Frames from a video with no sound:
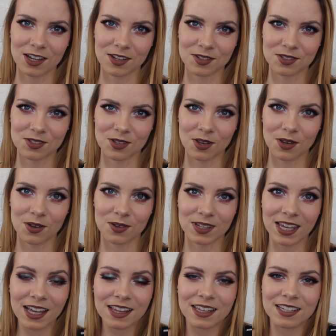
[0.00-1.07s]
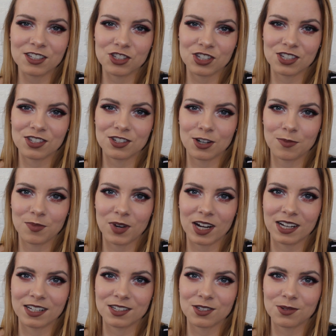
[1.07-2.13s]
So yeah, let's just jump right
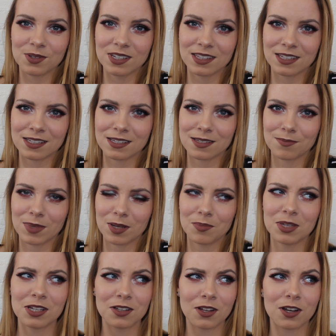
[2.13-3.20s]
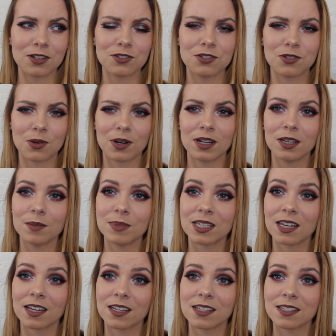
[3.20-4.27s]
into it. This might be a long tutorial
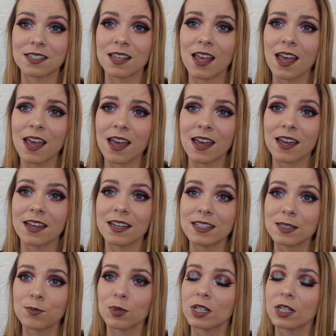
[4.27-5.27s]
because it's